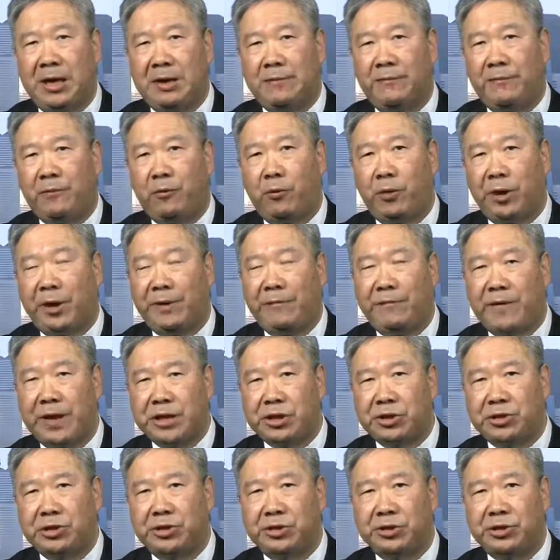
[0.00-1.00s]
Foreign
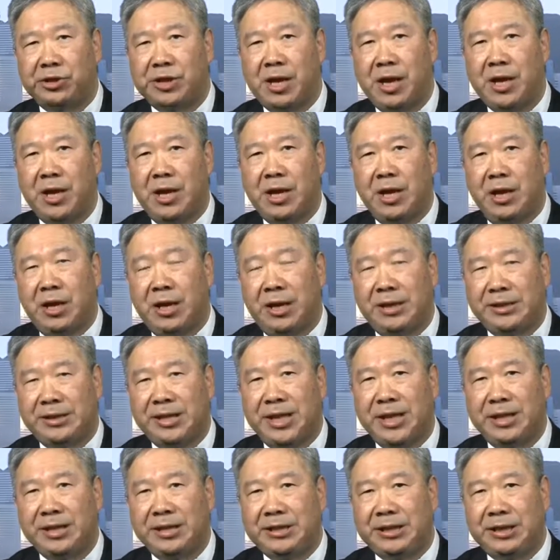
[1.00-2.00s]
investors
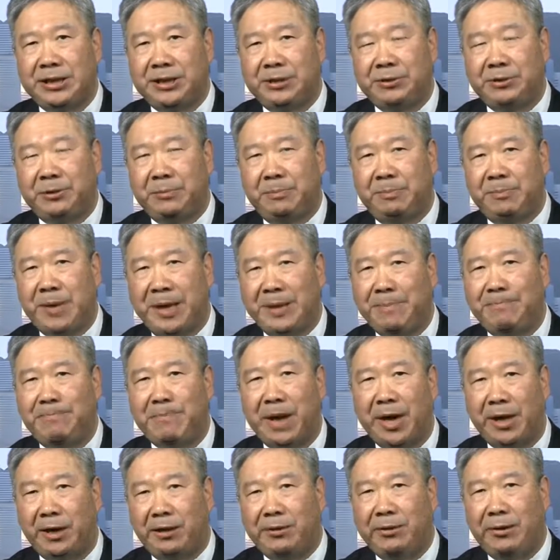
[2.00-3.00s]
tend to be
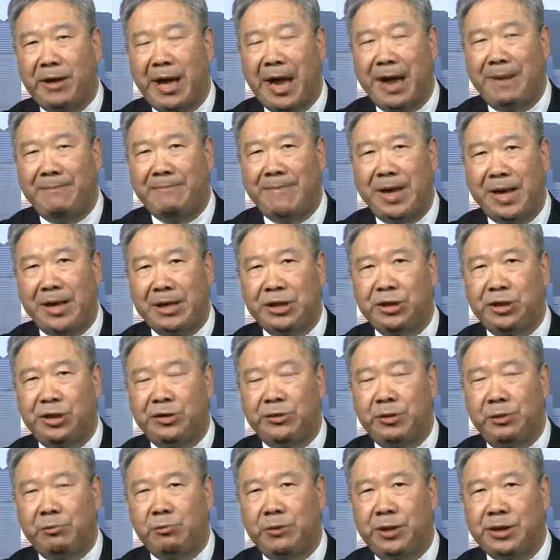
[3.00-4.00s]
better at
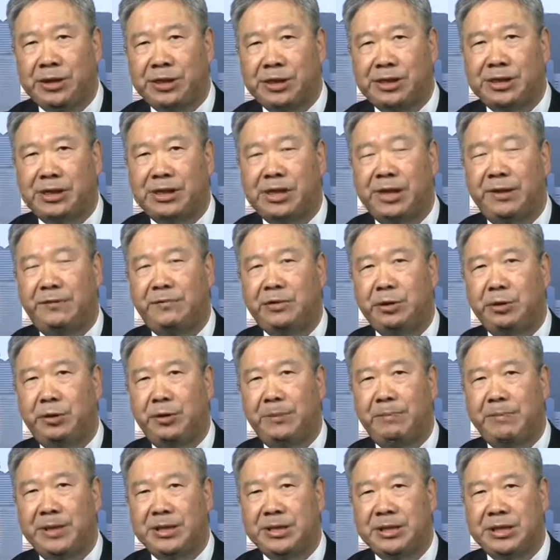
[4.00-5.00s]
managing the risks of
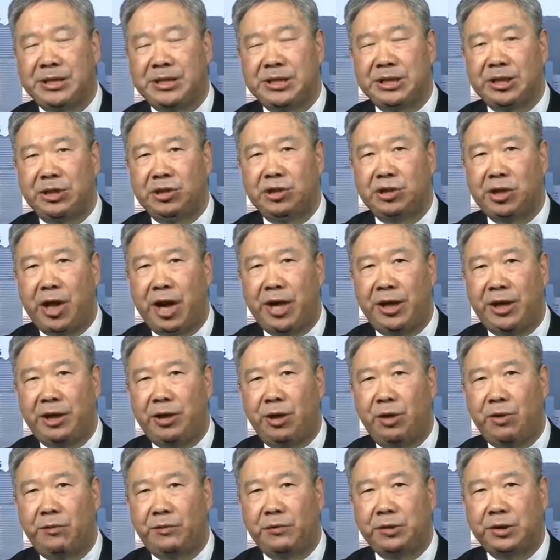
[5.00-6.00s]
doing business in China
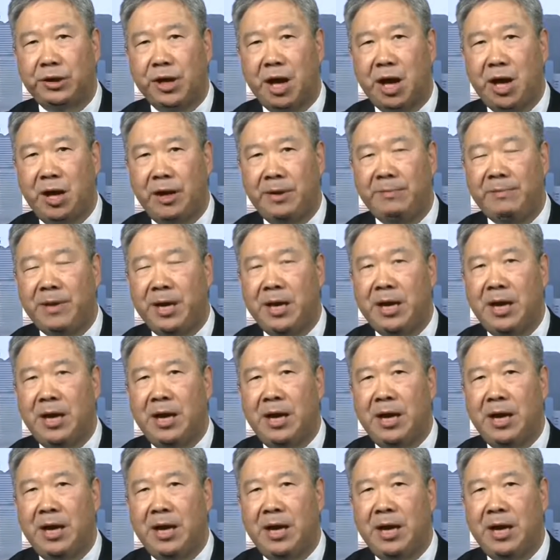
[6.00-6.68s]
over time.